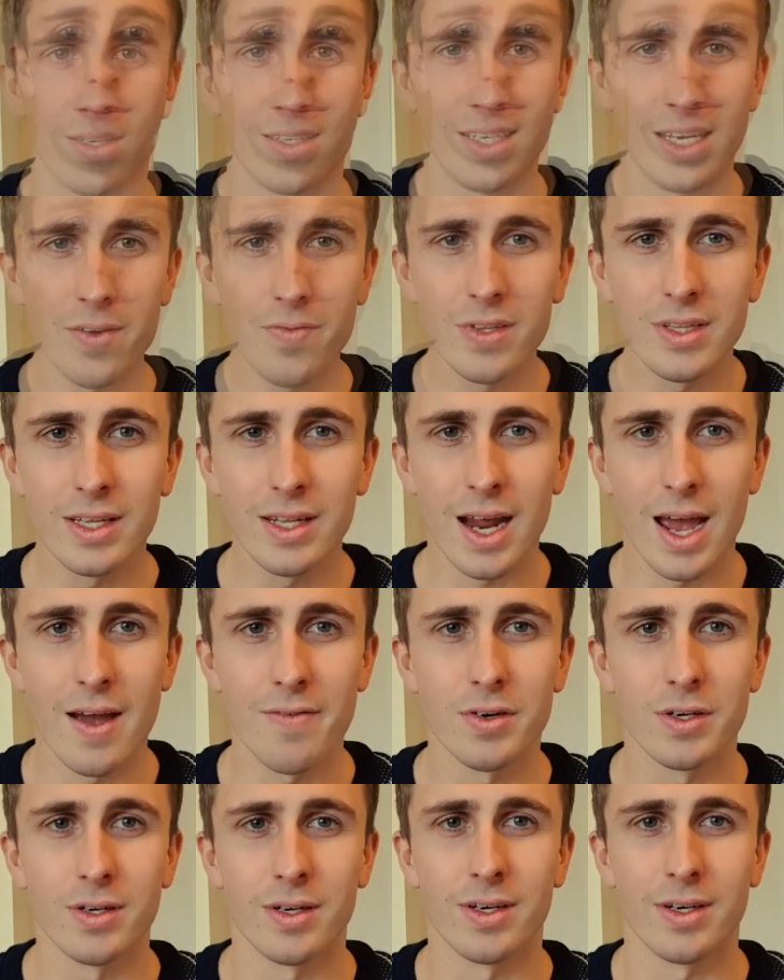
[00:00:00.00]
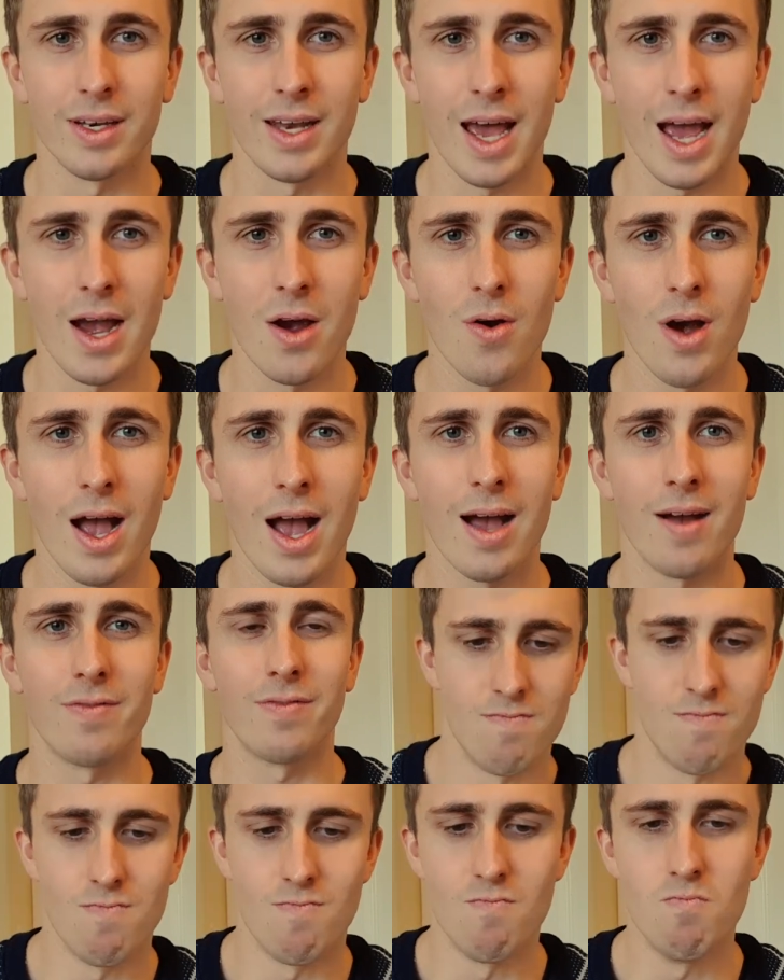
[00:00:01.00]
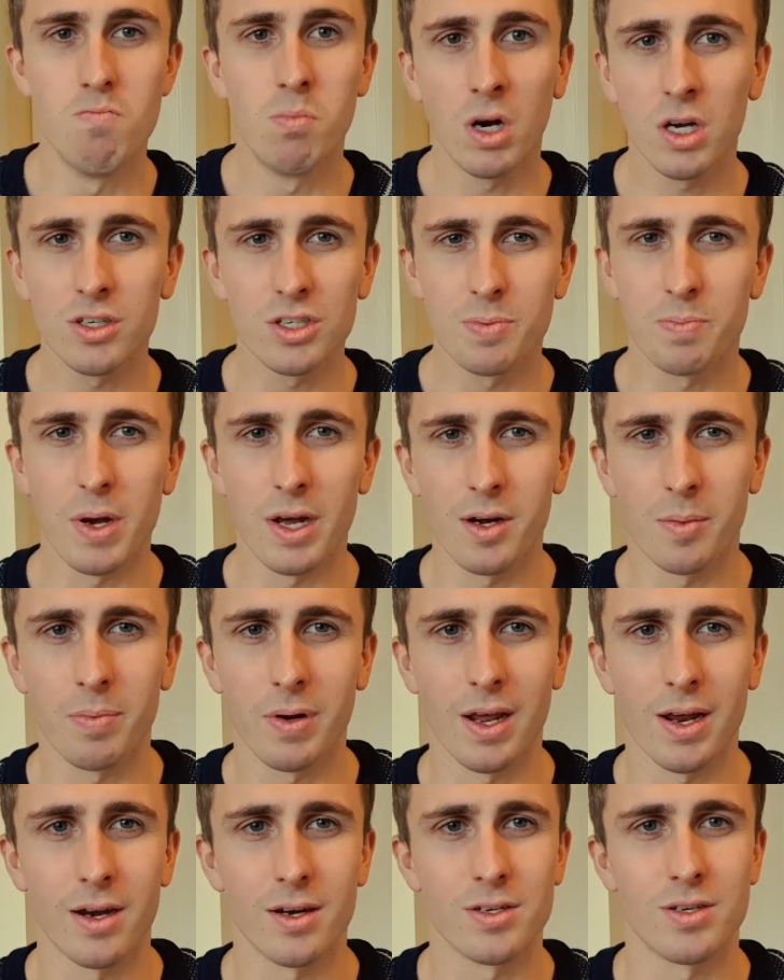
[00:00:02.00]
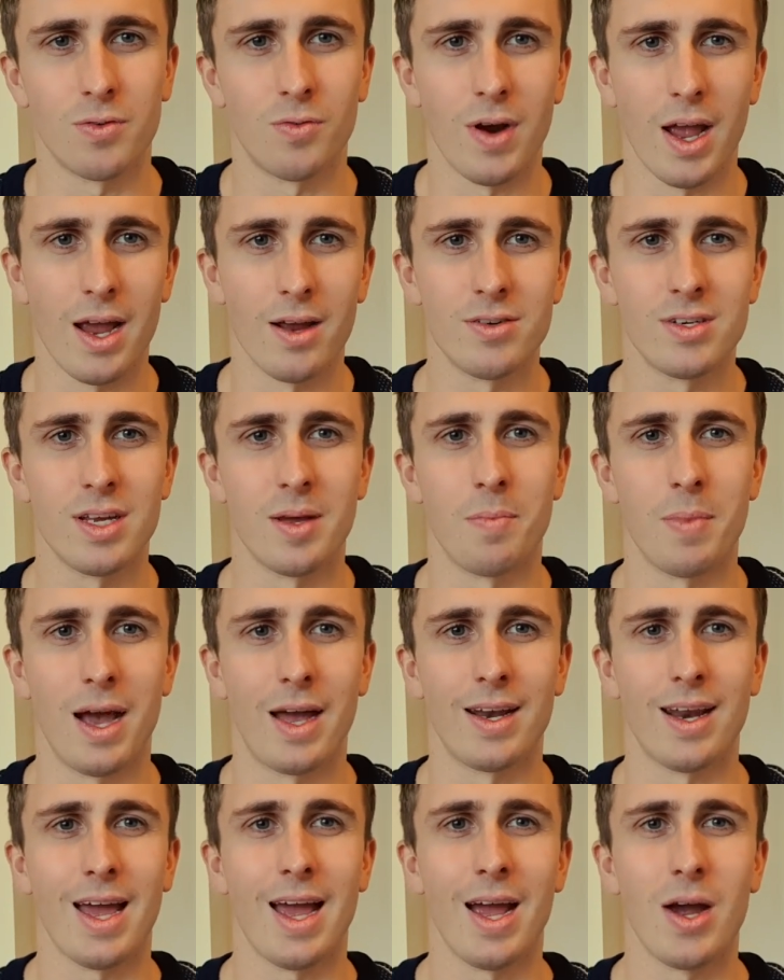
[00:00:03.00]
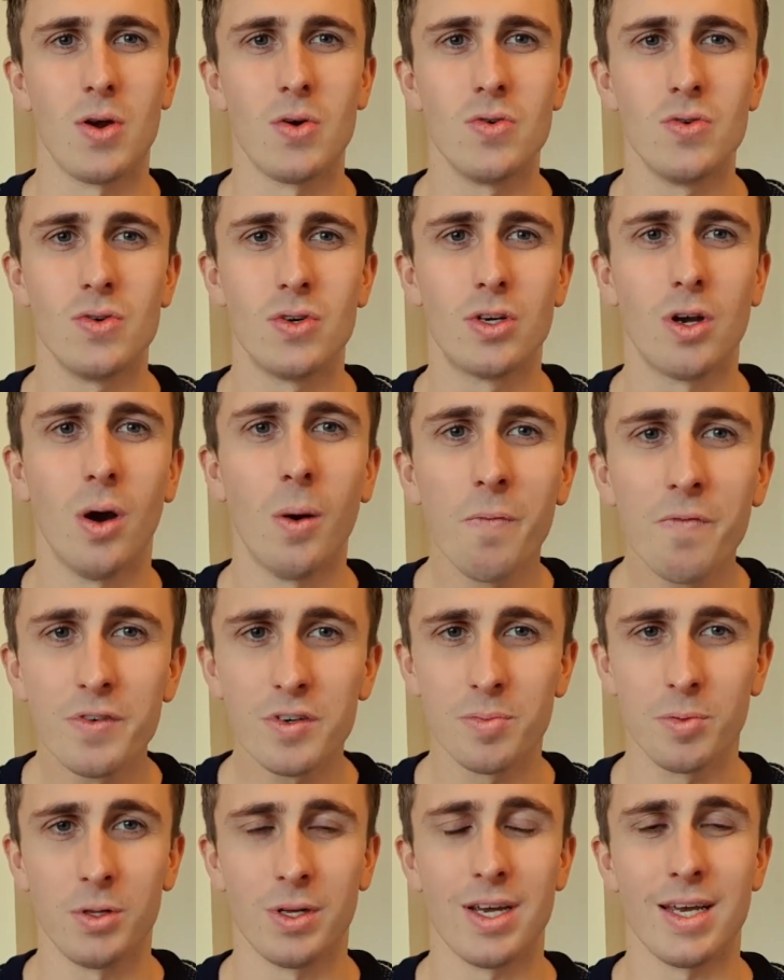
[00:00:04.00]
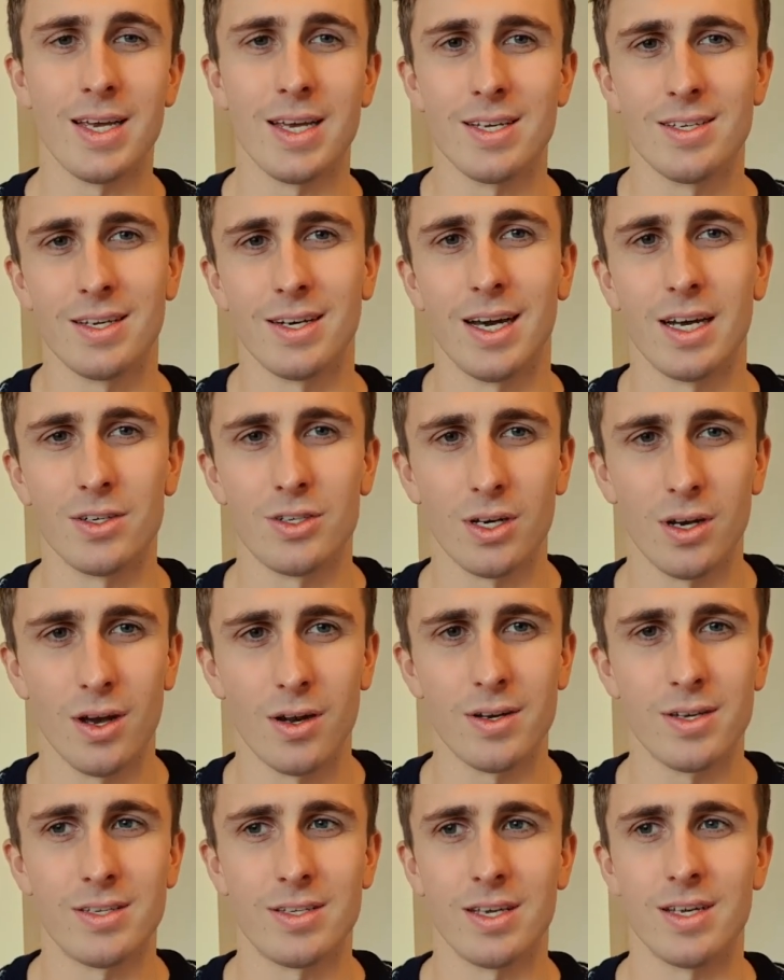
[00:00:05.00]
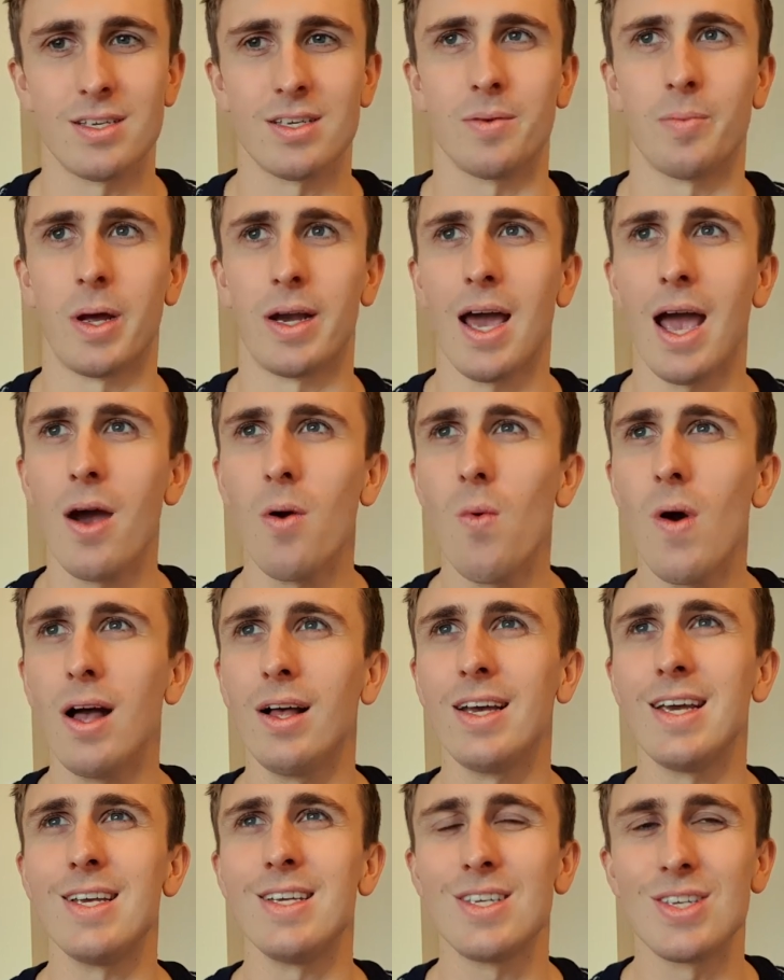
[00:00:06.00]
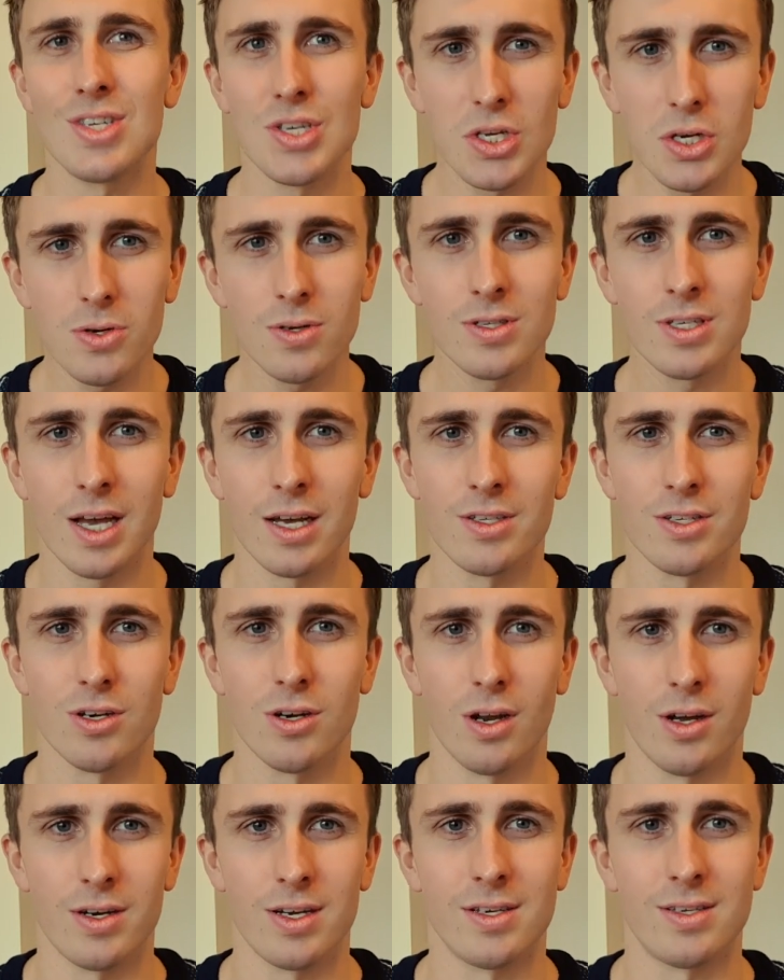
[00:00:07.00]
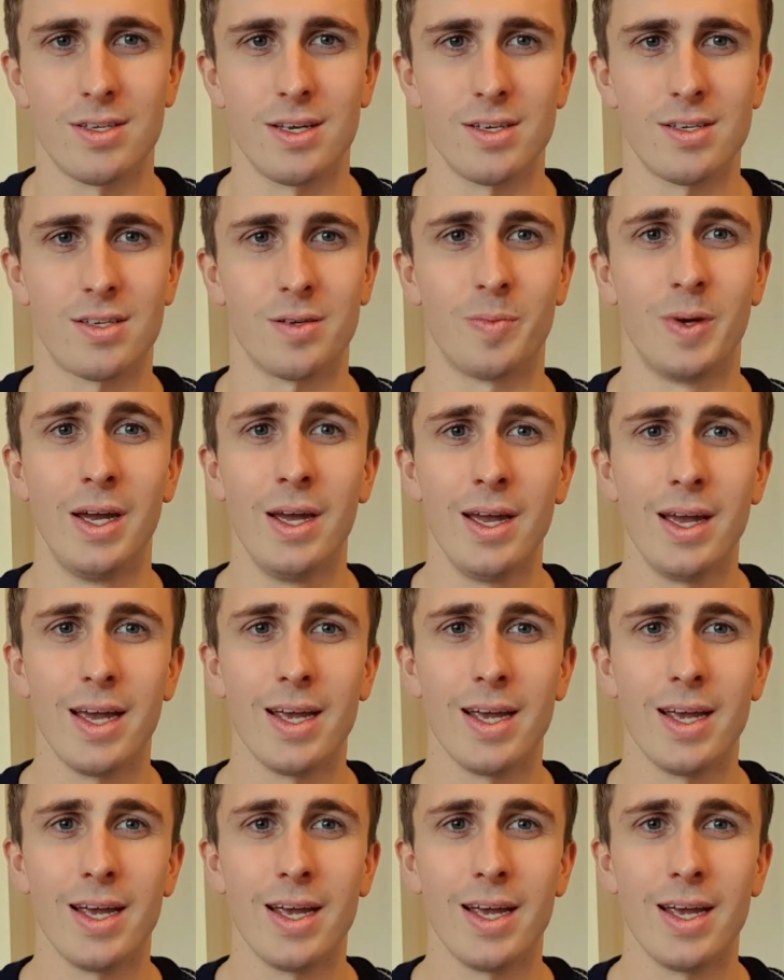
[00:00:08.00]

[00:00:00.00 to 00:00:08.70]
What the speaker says: Given that Everton now have much better players around him, and how comfortable he is in Ancelotti's system and how well he suits Ancelotti's system,